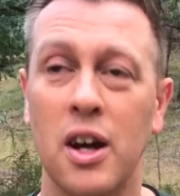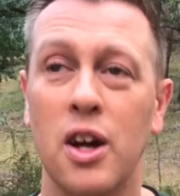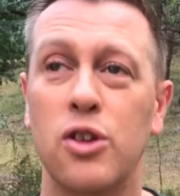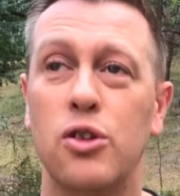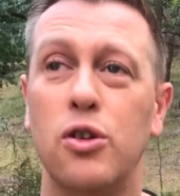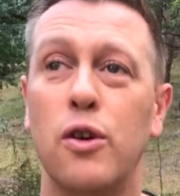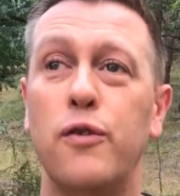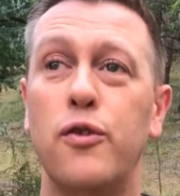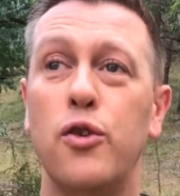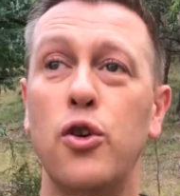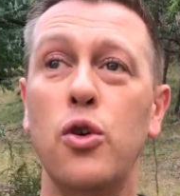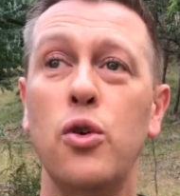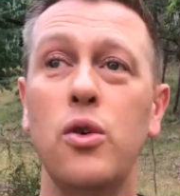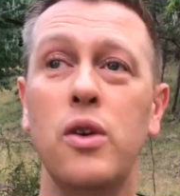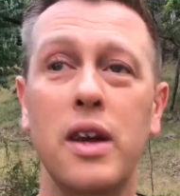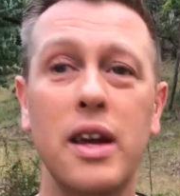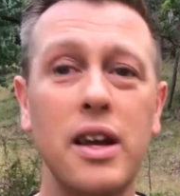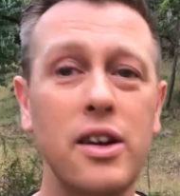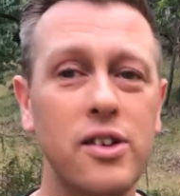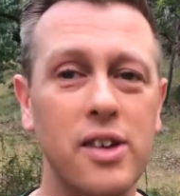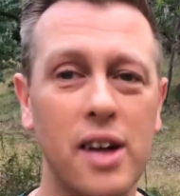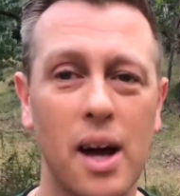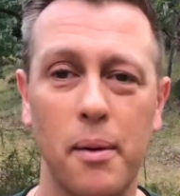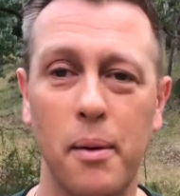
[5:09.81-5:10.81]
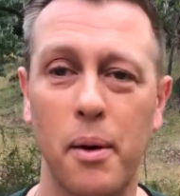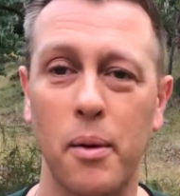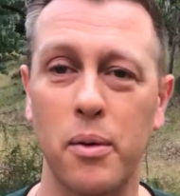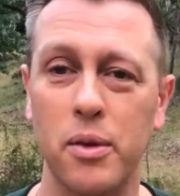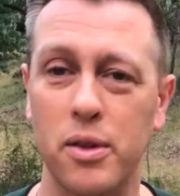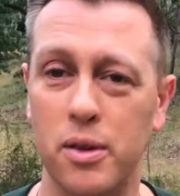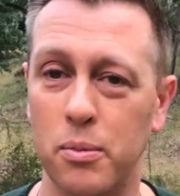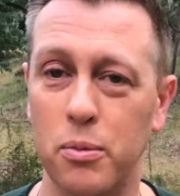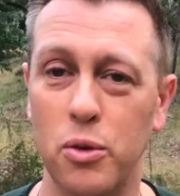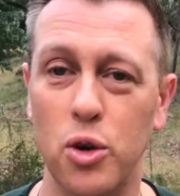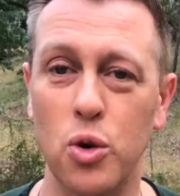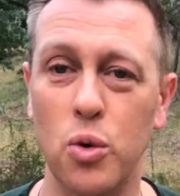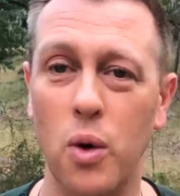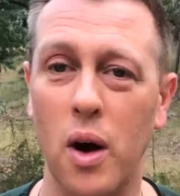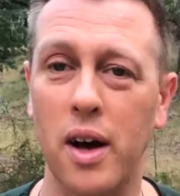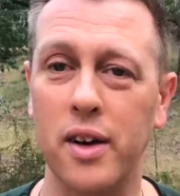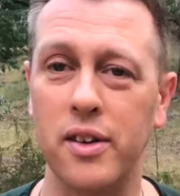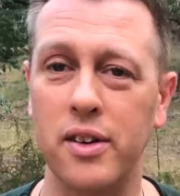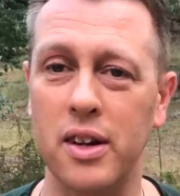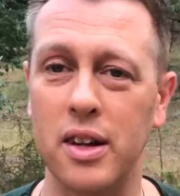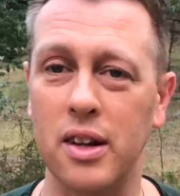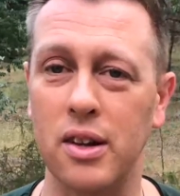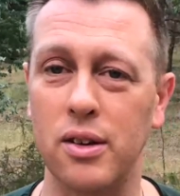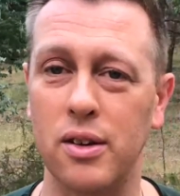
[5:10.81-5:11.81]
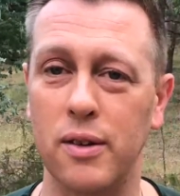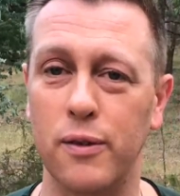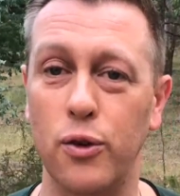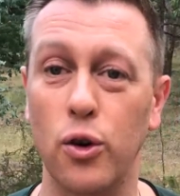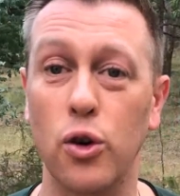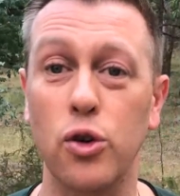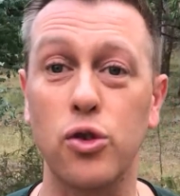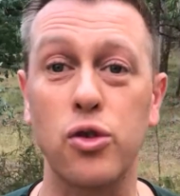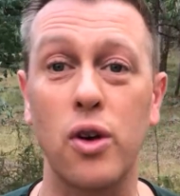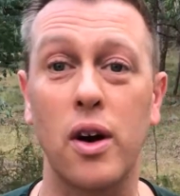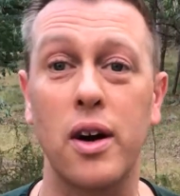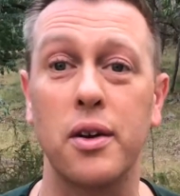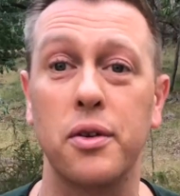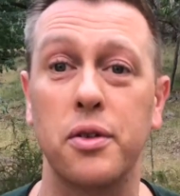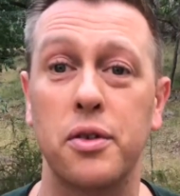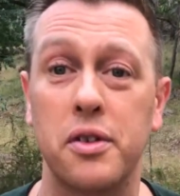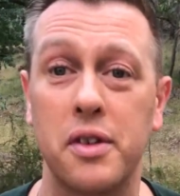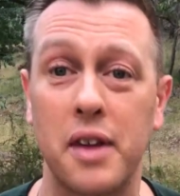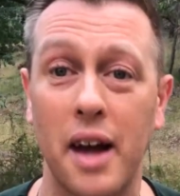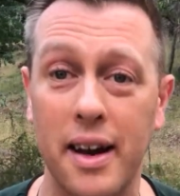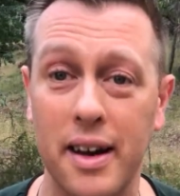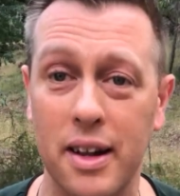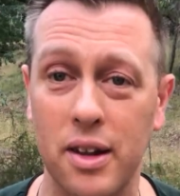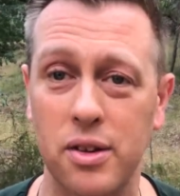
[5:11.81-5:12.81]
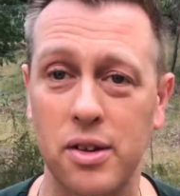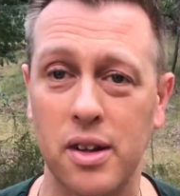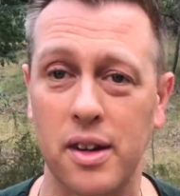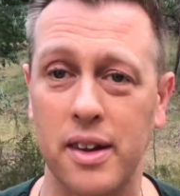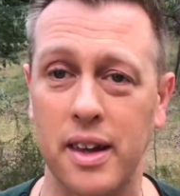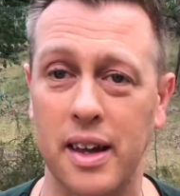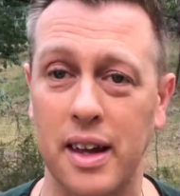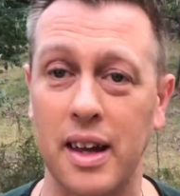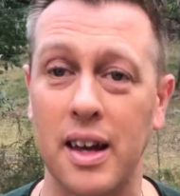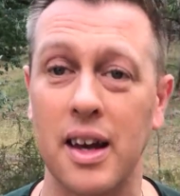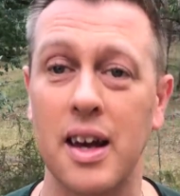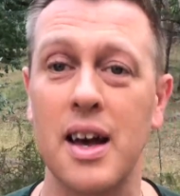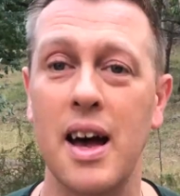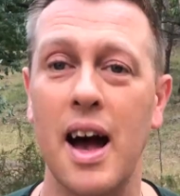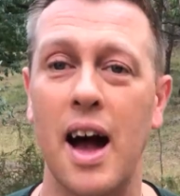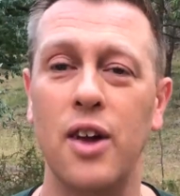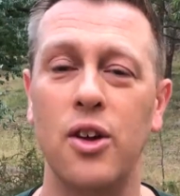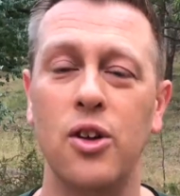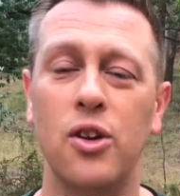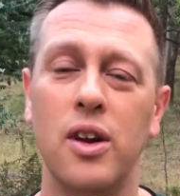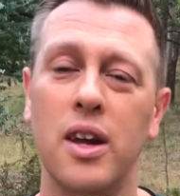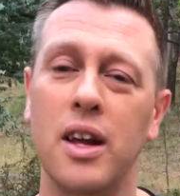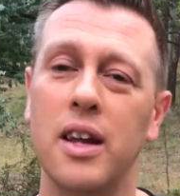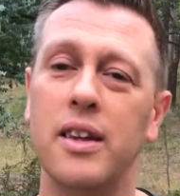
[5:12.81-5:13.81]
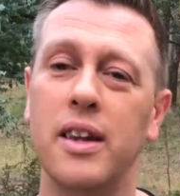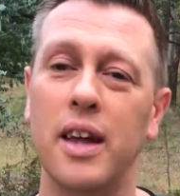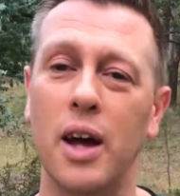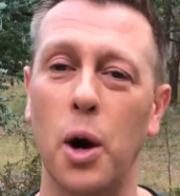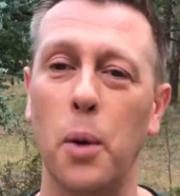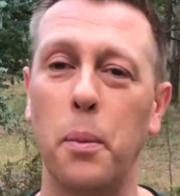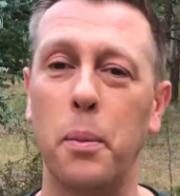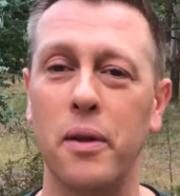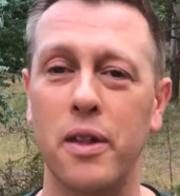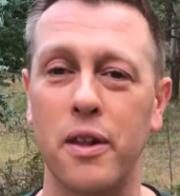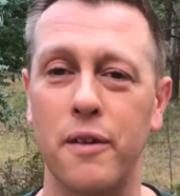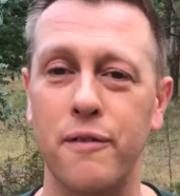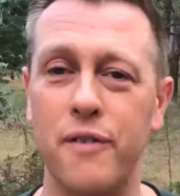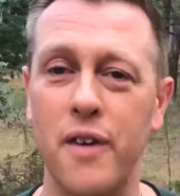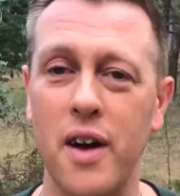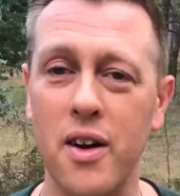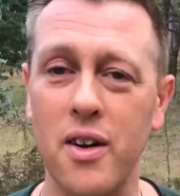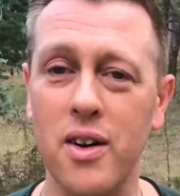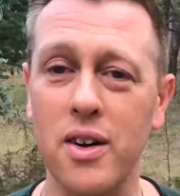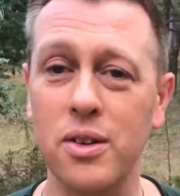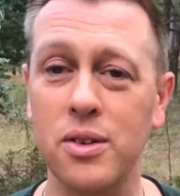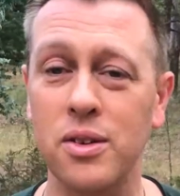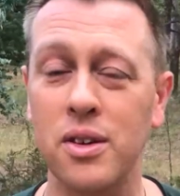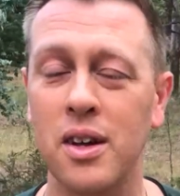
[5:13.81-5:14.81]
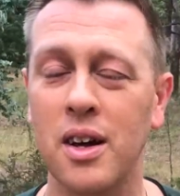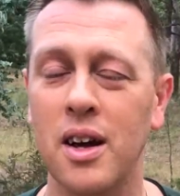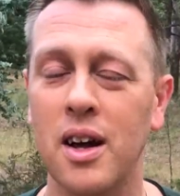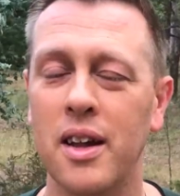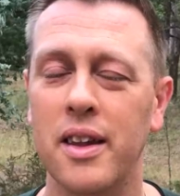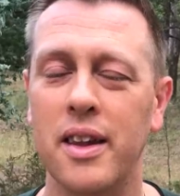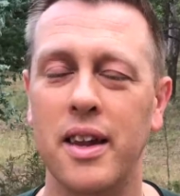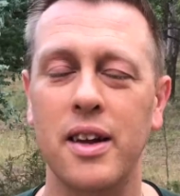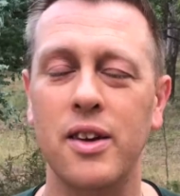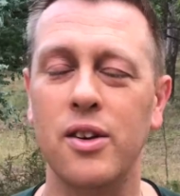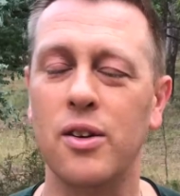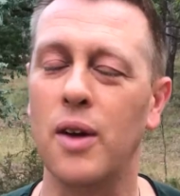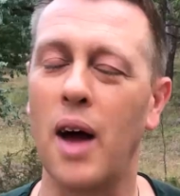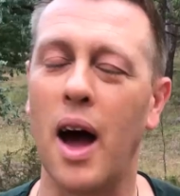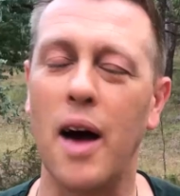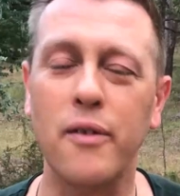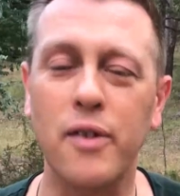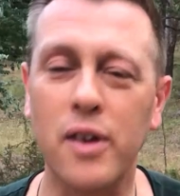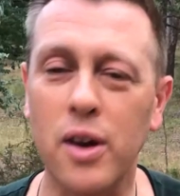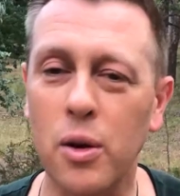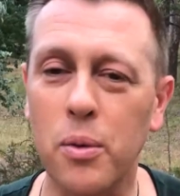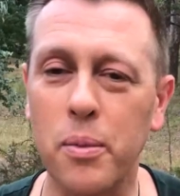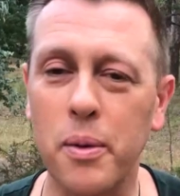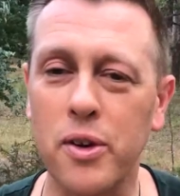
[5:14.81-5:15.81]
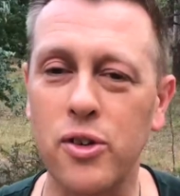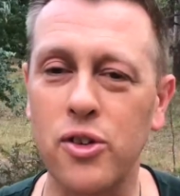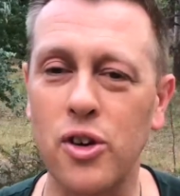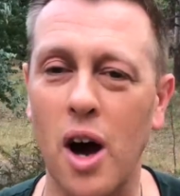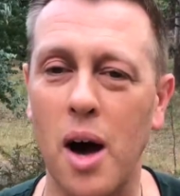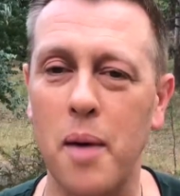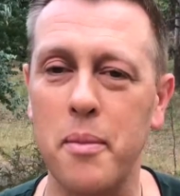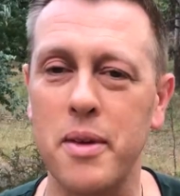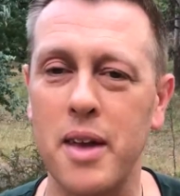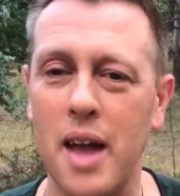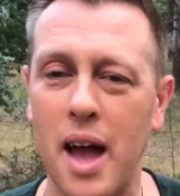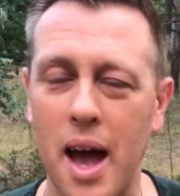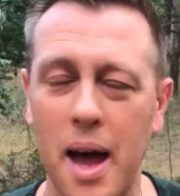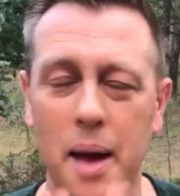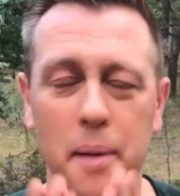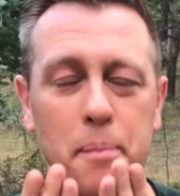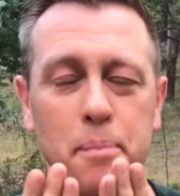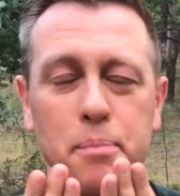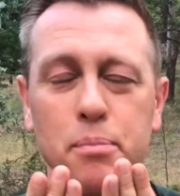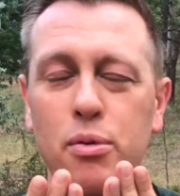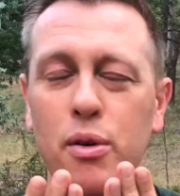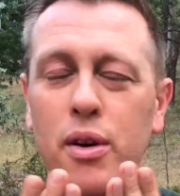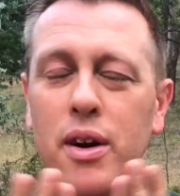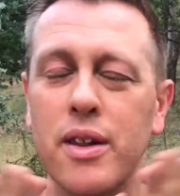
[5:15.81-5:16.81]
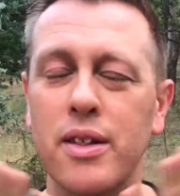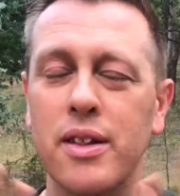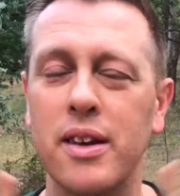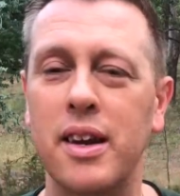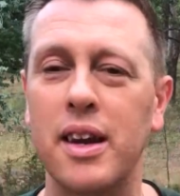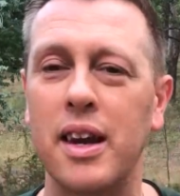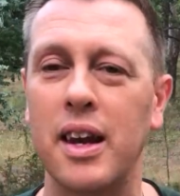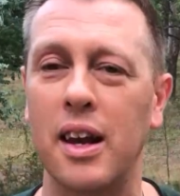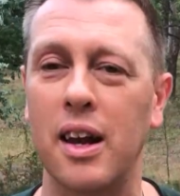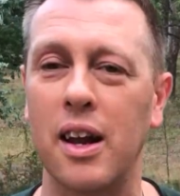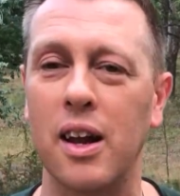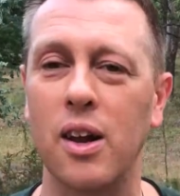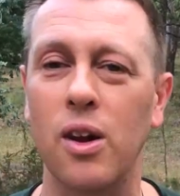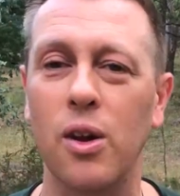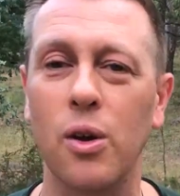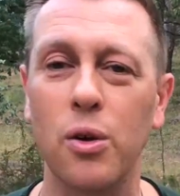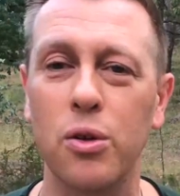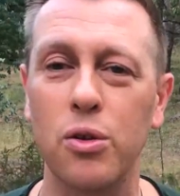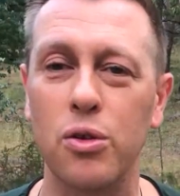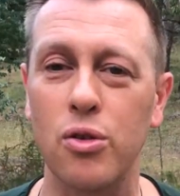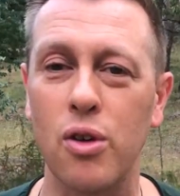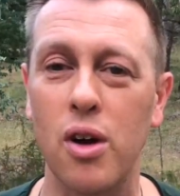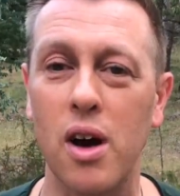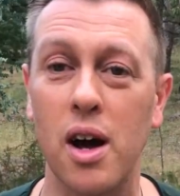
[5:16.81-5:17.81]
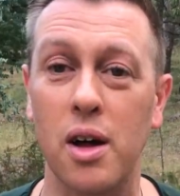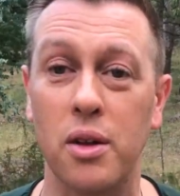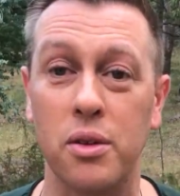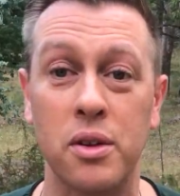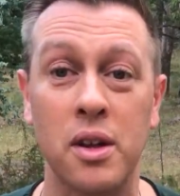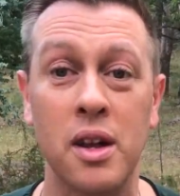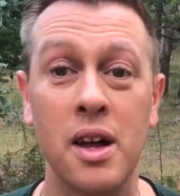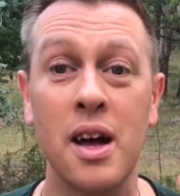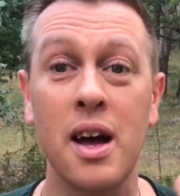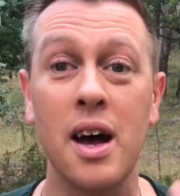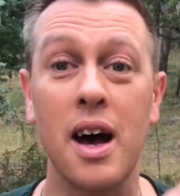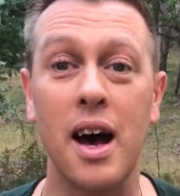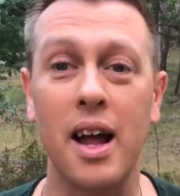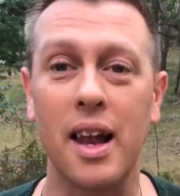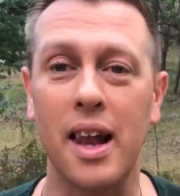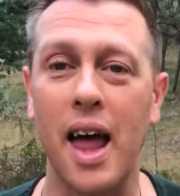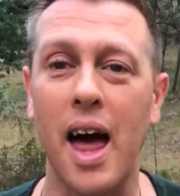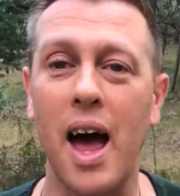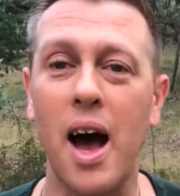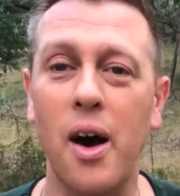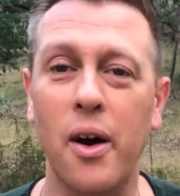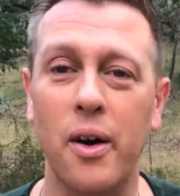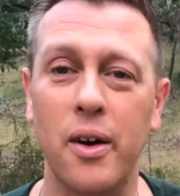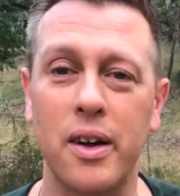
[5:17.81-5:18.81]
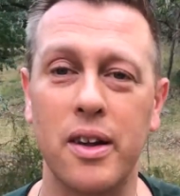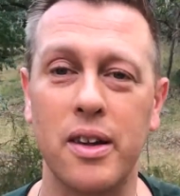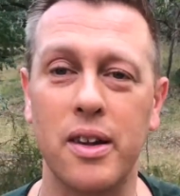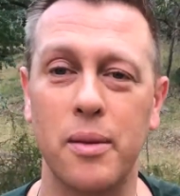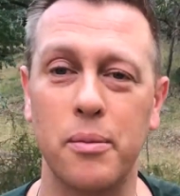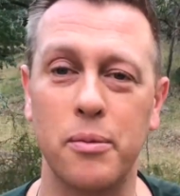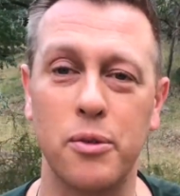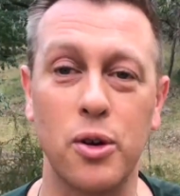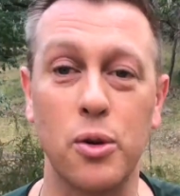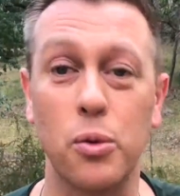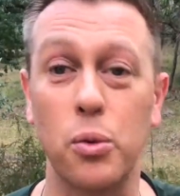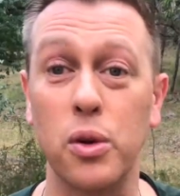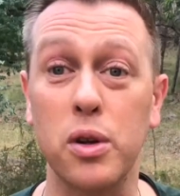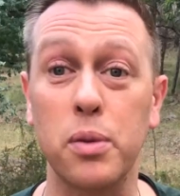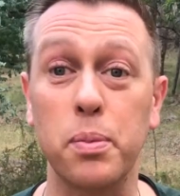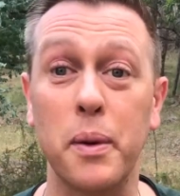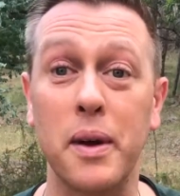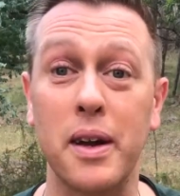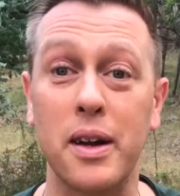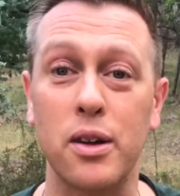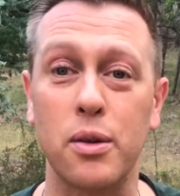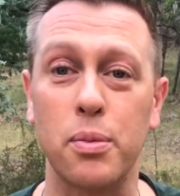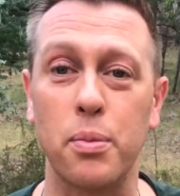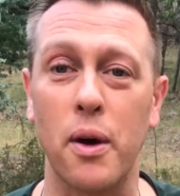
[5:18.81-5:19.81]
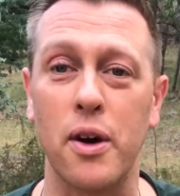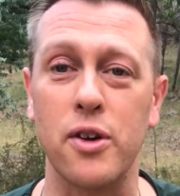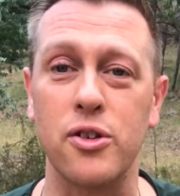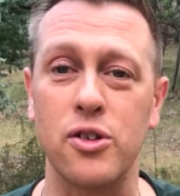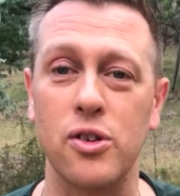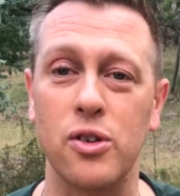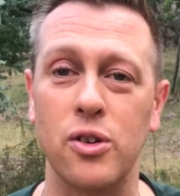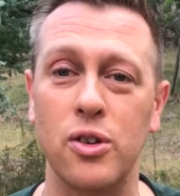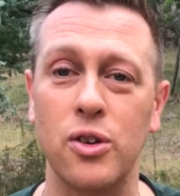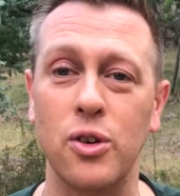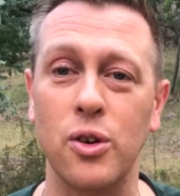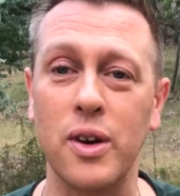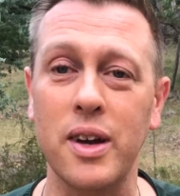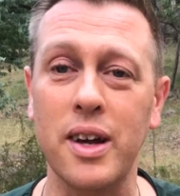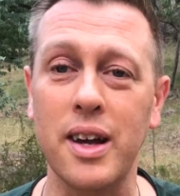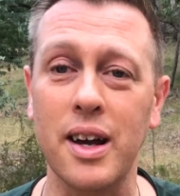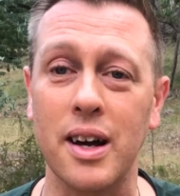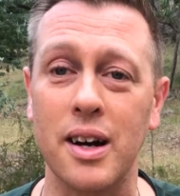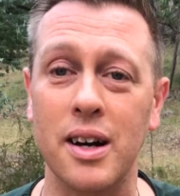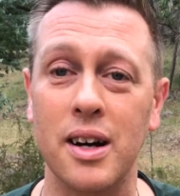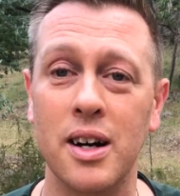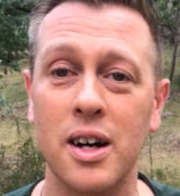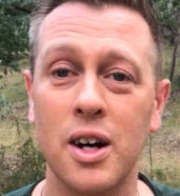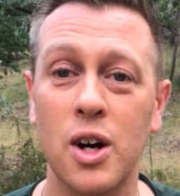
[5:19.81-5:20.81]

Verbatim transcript: So if you need to come up with some new ideas, if you're trying to study something and you need the help of the fairies, then have a little bit of thyme in your hand, breathe it in, close your eyes, allow them to whisper inspiration in your ear.